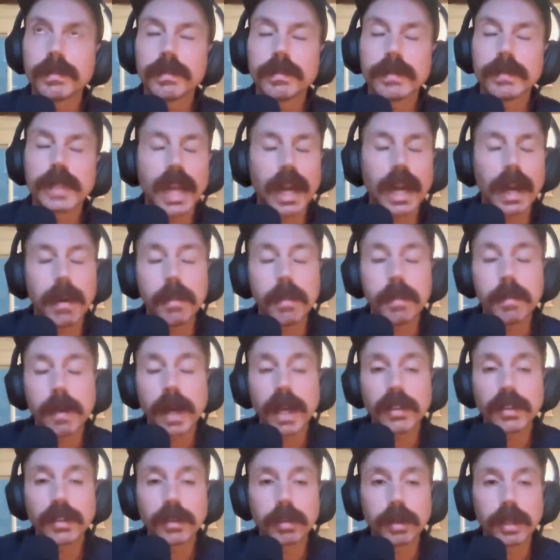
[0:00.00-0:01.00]
yeah,
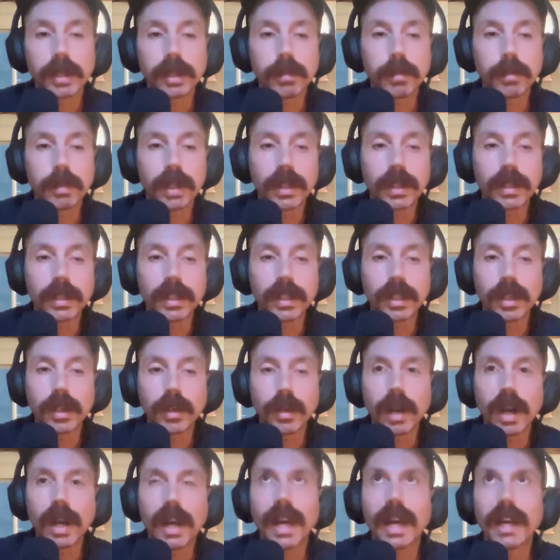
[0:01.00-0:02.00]
possibly, but you
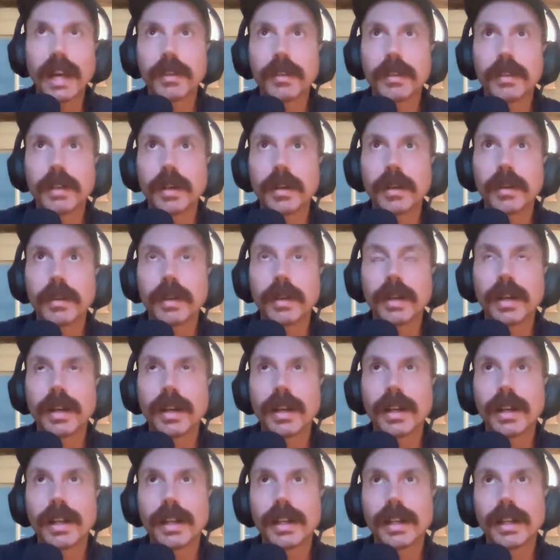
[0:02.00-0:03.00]
know, I, I don't know.
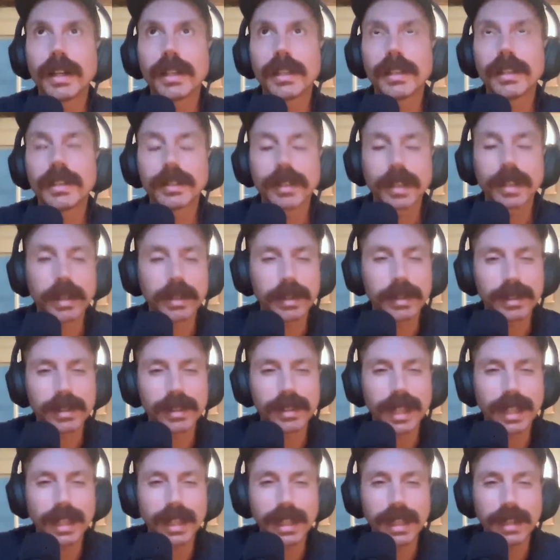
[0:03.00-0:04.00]
Uh, does that does
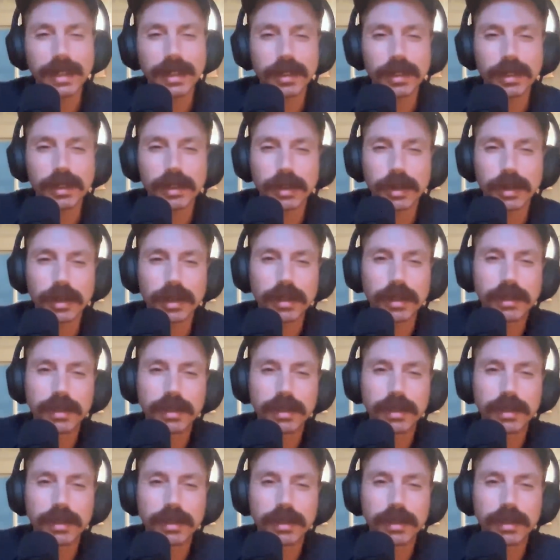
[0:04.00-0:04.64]
that answer sort of?